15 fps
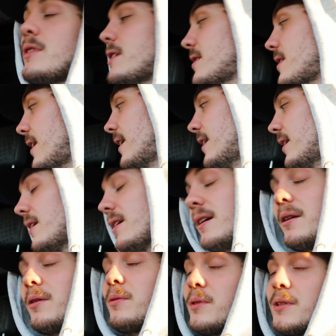The scale,
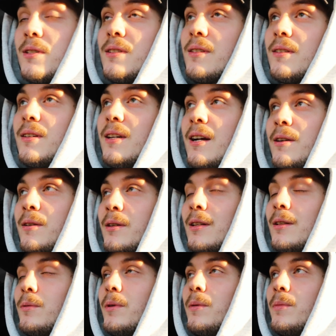I always carrying
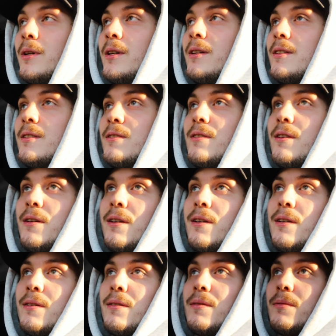it with me.
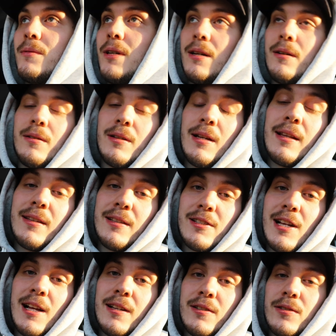Yeah, at this
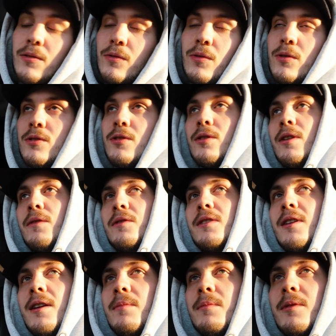challenge. Of course, not every
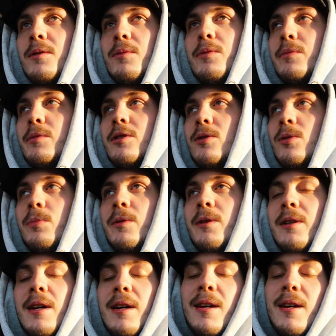time. It would be stupid.